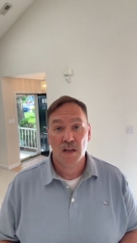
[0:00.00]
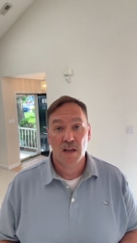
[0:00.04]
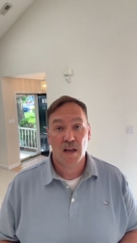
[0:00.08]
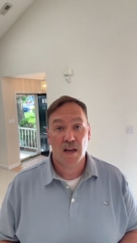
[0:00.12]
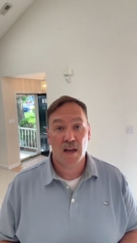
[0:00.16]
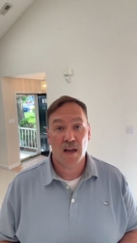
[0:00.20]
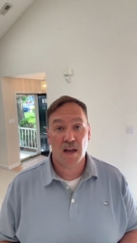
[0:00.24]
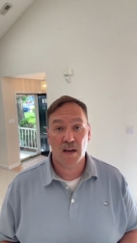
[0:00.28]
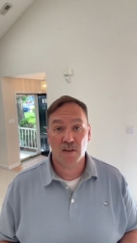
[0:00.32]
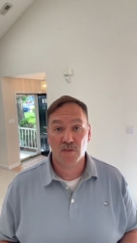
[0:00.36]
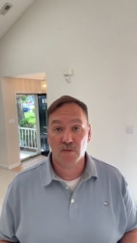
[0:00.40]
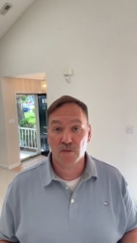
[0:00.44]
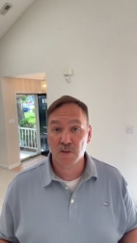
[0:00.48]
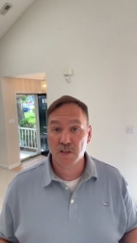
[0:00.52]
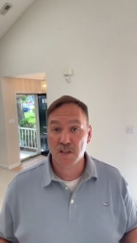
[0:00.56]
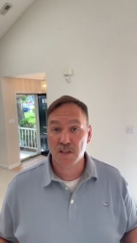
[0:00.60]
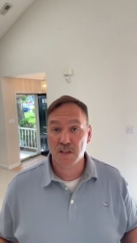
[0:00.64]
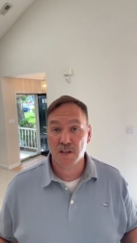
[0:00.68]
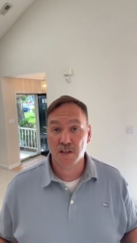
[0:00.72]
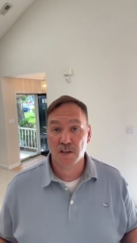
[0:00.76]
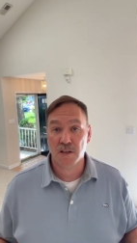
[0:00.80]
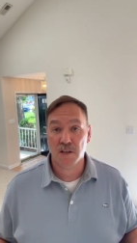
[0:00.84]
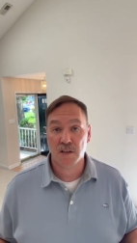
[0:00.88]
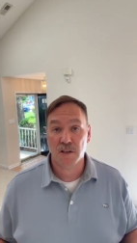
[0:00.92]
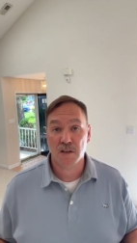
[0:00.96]
Every
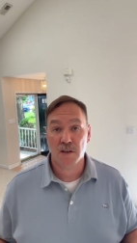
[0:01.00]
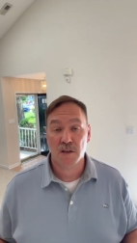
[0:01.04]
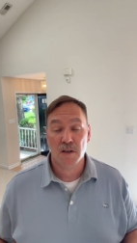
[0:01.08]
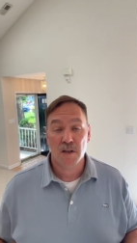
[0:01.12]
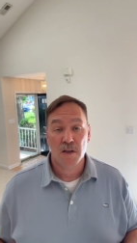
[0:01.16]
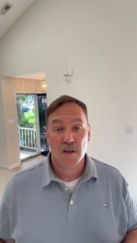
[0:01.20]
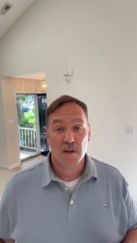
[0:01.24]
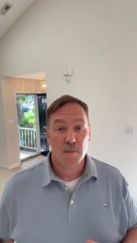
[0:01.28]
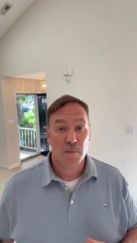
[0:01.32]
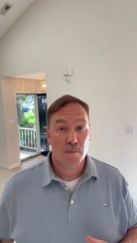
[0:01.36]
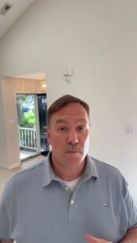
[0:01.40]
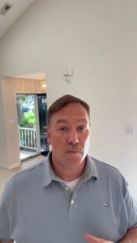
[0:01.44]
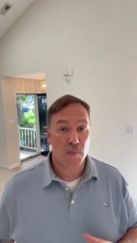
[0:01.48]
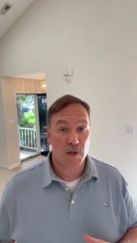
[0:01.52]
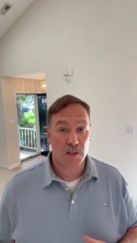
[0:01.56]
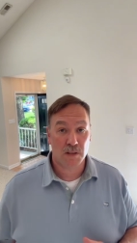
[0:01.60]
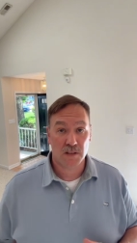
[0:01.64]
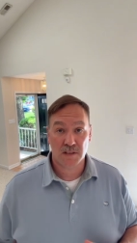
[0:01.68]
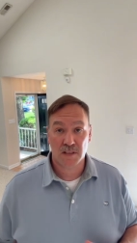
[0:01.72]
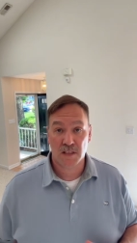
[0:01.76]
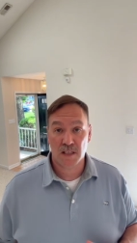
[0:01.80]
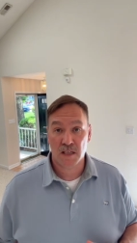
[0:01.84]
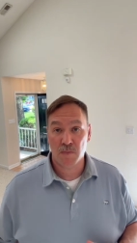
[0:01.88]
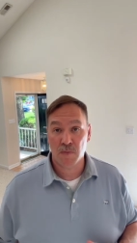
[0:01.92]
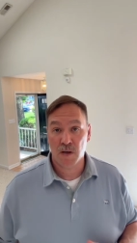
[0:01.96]
year,
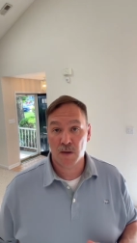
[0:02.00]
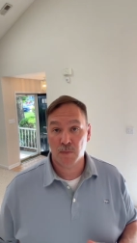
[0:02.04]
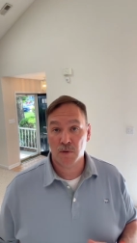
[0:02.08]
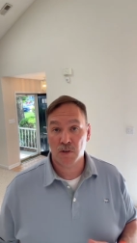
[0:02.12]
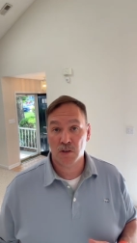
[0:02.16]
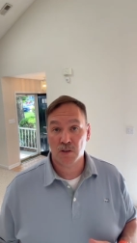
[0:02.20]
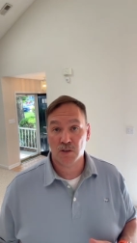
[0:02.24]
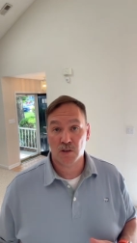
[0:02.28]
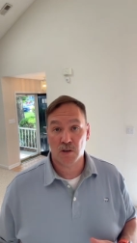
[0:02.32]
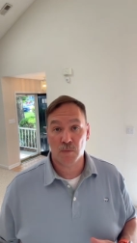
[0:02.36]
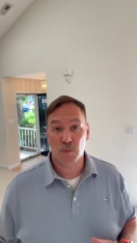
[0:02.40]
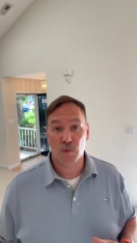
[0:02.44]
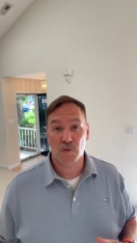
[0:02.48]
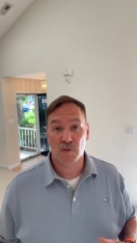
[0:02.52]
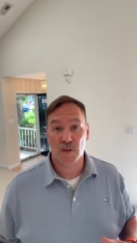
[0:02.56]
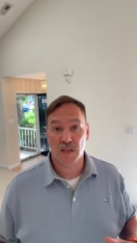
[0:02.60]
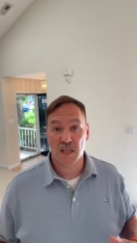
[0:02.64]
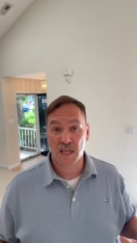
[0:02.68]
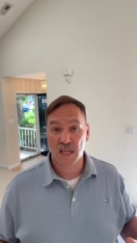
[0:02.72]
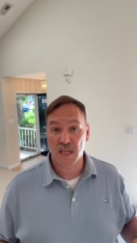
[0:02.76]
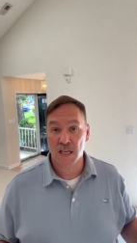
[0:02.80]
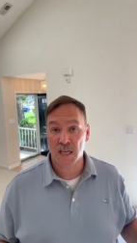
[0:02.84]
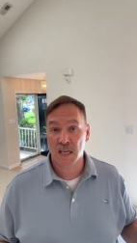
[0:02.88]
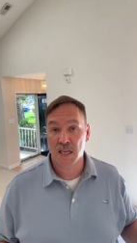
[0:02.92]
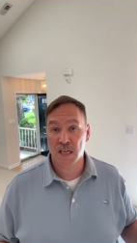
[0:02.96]
military members are moving
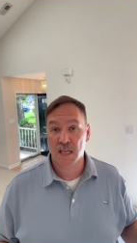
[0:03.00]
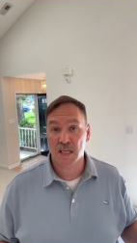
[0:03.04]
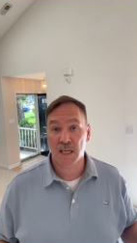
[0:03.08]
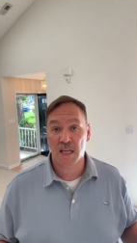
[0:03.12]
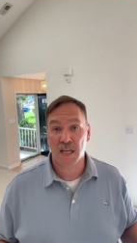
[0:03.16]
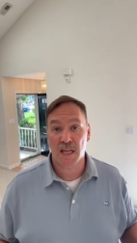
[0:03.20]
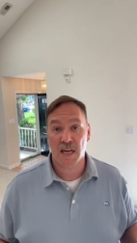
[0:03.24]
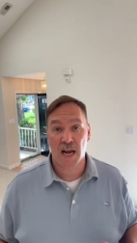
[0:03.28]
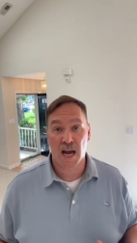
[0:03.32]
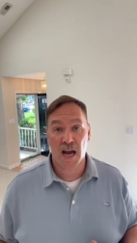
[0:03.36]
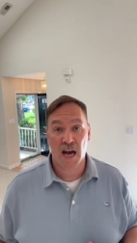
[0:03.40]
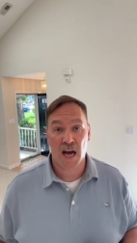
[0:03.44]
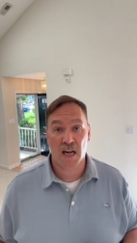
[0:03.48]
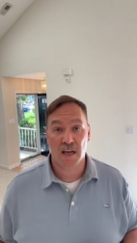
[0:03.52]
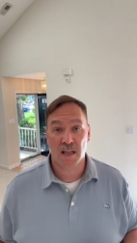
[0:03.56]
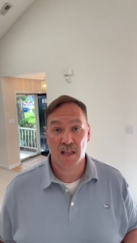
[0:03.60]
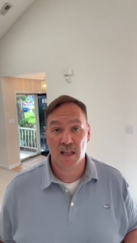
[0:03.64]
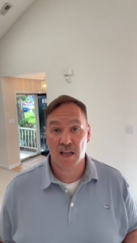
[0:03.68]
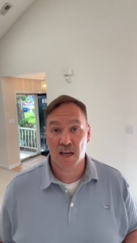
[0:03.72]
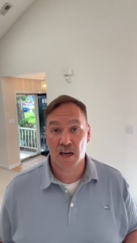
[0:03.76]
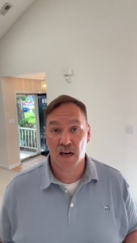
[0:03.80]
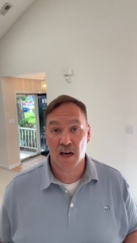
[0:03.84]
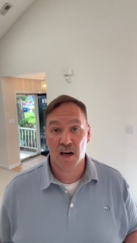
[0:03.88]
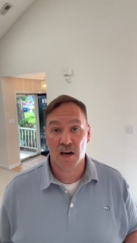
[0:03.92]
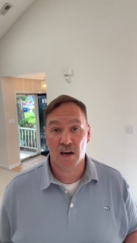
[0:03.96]
in and out of
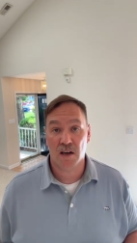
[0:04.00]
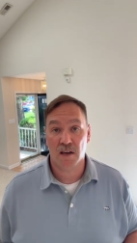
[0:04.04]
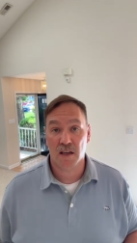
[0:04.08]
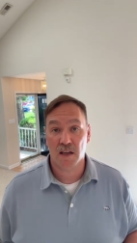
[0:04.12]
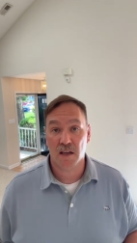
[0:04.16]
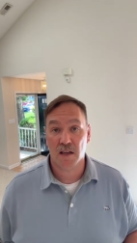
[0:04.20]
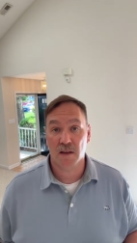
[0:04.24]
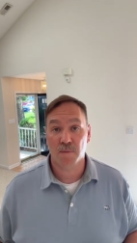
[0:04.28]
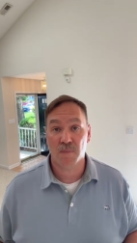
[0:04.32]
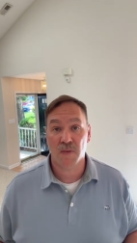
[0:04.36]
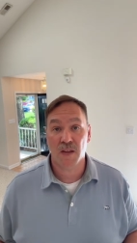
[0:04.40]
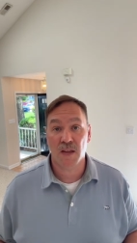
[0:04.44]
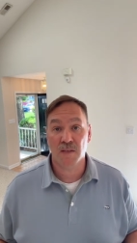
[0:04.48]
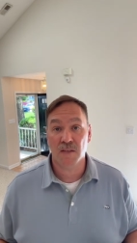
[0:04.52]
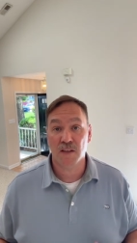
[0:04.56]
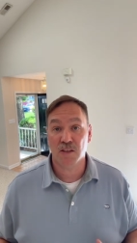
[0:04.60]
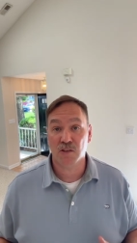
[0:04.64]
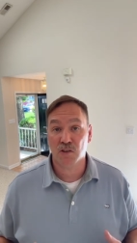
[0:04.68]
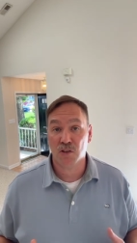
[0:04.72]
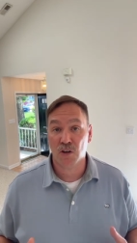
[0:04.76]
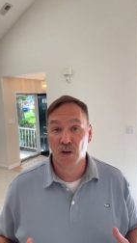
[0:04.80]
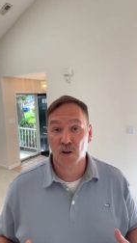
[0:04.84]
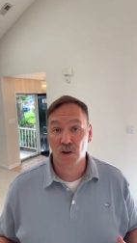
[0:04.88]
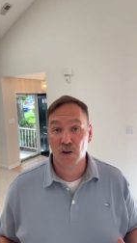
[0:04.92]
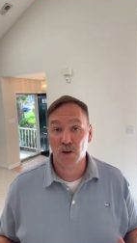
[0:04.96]
the area. And this
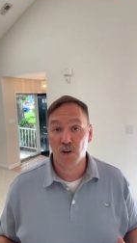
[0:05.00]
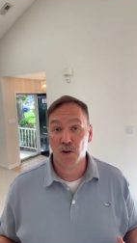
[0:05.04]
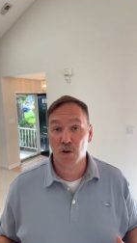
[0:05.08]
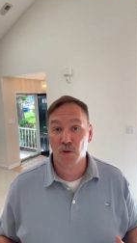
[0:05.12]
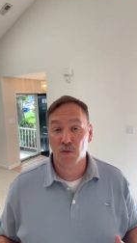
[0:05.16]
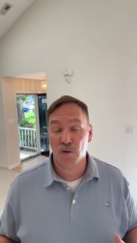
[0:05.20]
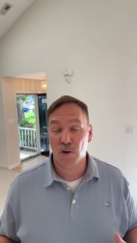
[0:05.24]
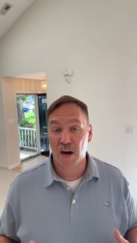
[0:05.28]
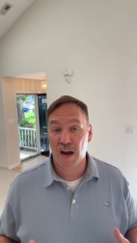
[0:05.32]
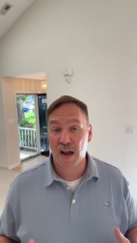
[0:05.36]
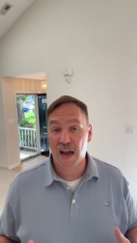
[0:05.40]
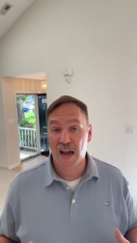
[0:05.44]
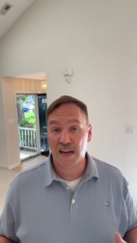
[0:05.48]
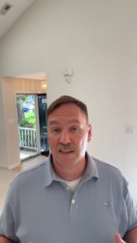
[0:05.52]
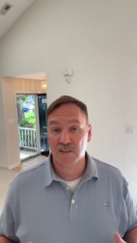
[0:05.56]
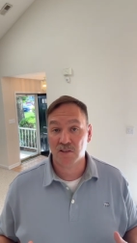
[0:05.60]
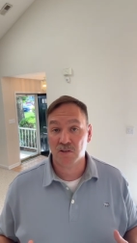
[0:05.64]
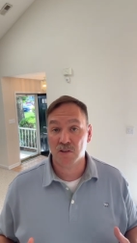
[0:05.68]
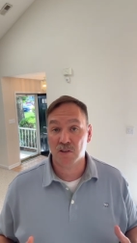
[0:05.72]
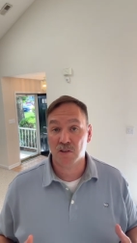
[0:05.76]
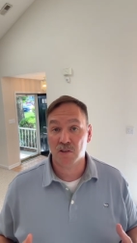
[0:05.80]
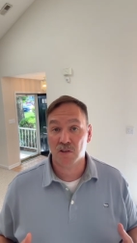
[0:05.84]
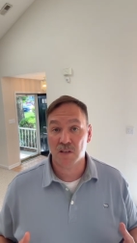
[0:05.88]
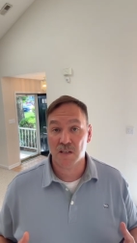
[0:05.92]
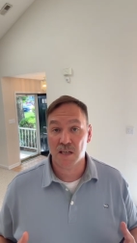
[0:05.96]
turnover actually
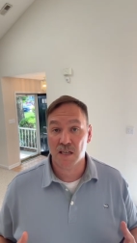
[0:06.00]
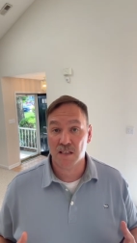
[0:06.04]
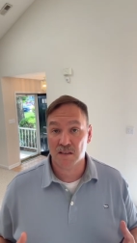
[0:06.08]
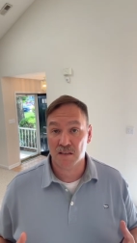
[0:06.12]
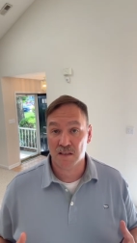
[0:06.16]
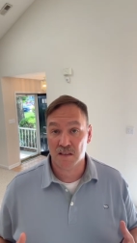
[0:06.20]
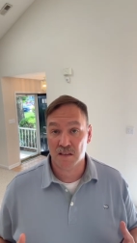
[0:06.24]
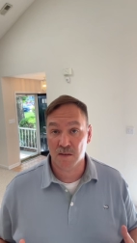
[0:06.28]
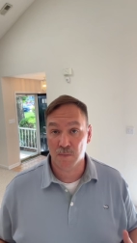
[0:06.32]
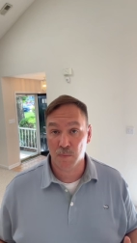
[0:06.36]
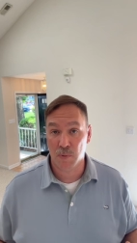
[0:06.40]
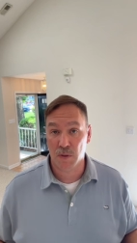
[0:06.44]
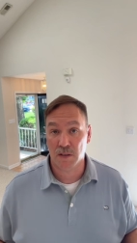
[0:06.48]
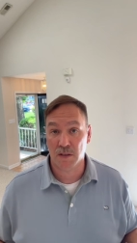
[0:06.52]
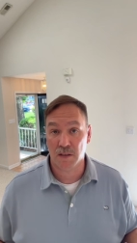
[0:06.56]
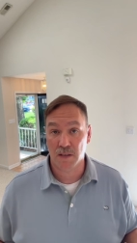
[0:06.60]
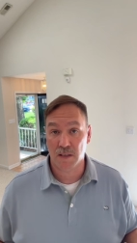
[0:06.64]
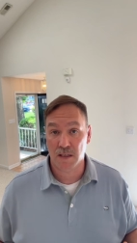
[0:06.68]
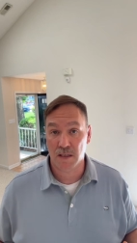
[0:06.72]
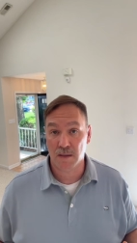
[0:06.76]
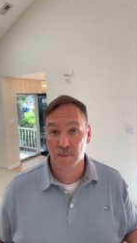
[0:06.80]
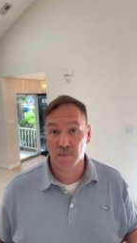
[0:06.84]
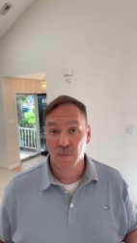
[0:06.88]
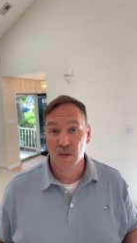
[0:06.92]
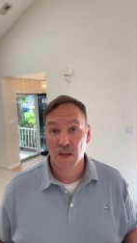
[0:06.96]
creates
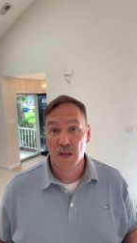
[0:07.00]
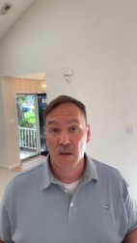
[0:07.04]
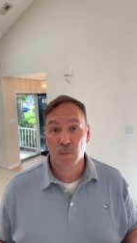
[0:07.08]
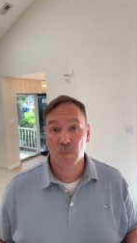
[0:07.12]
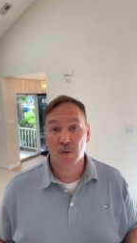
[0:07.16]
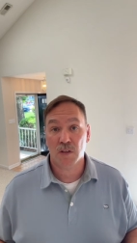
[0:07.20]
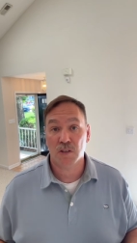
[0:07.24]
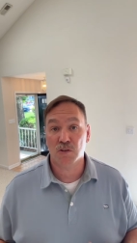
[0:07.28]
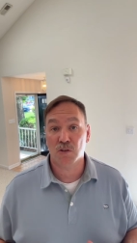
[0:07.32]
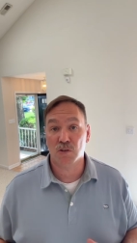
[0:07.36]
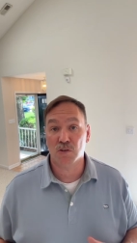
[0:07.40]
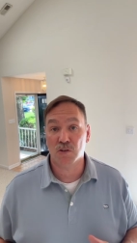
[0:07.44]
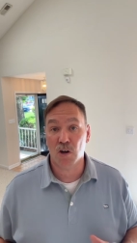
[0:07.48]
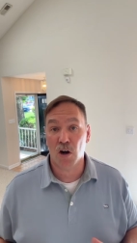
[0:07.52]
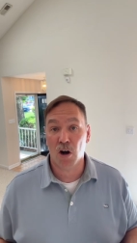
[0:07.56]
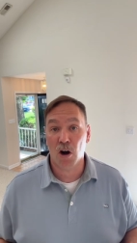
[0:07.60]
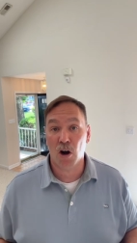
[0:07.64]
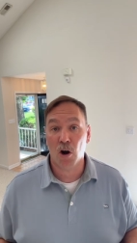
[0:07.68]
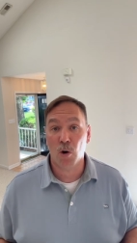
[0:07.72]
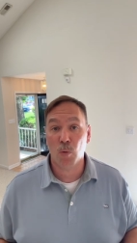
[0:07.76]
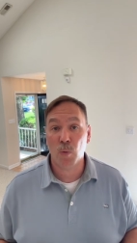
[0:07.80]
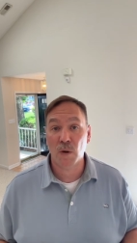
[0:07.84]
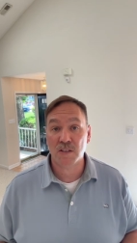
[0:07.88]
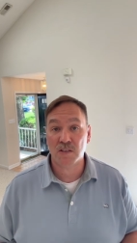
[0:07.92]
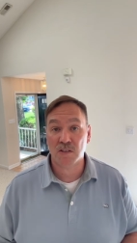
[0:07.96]
stability because there's
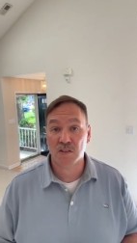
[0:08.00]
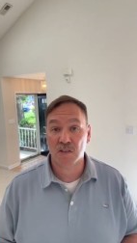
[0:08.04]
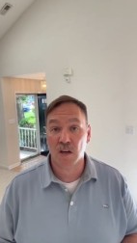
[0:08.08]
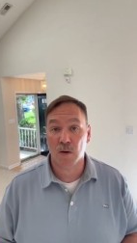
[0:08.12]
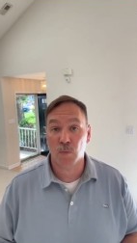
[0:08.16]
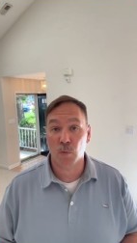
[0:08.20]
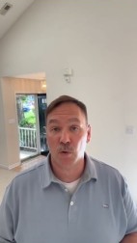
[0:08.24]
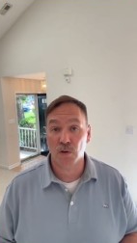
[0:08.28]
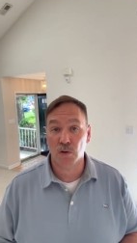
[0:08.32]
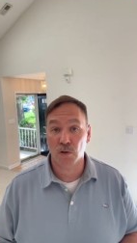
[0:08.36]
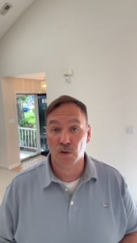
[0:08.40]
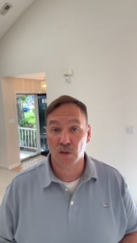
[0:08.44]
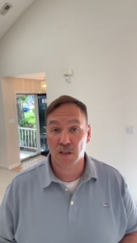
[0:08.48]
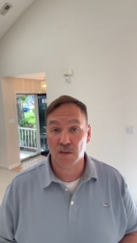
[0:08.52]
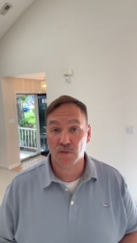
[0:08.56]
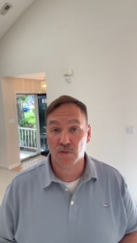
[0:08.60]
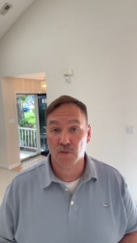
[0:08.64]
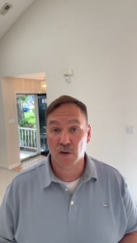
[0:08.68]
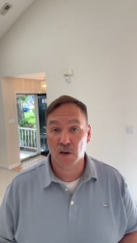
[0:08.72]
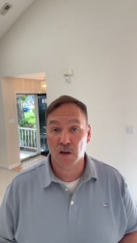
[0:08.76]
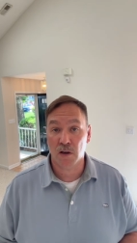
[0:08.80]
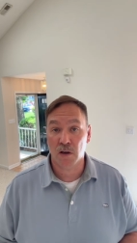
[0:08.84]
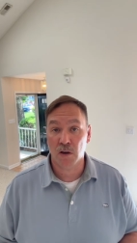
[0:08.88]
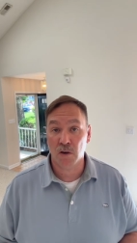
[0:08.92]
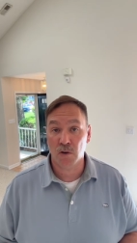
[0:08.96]
always someone looking
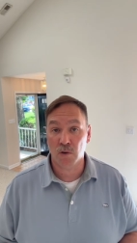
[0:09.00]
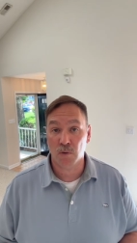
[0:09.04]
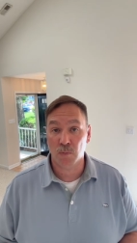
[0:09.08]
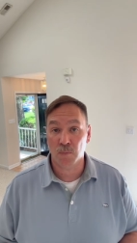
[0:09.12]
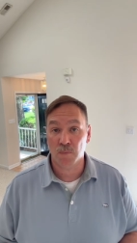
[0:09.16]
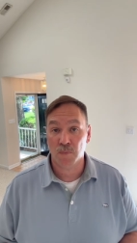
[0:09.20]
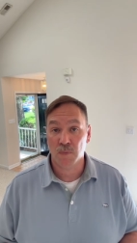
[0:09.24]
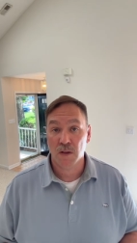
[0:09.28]
for a home.